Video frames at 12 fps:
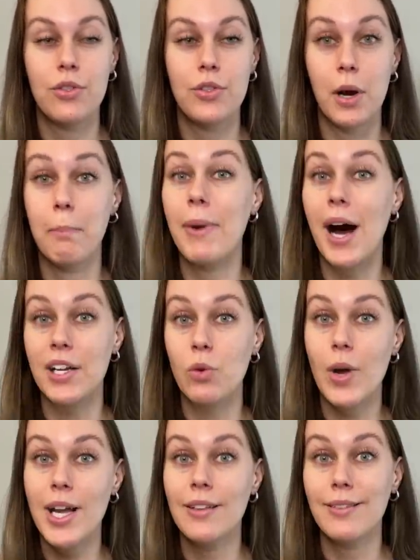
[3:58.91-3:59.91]
their body
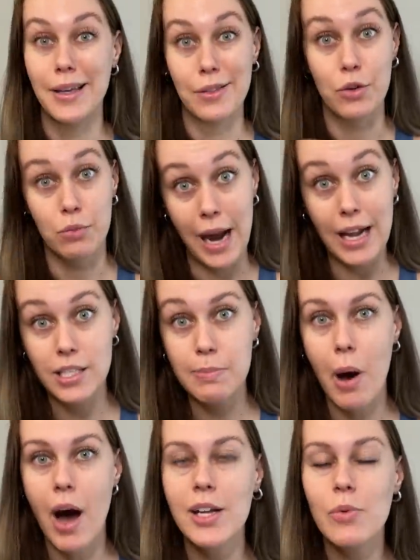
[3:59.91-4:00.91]
weight, like the rat's
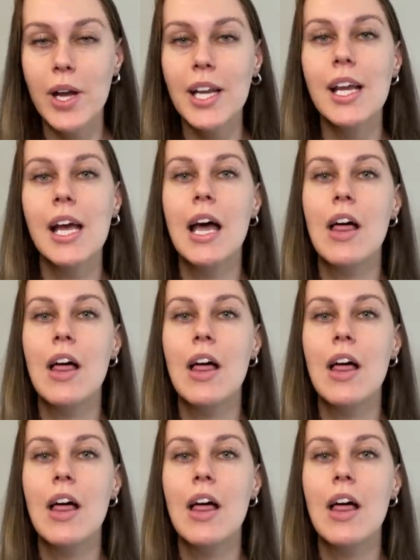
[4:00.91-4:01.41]
body weight,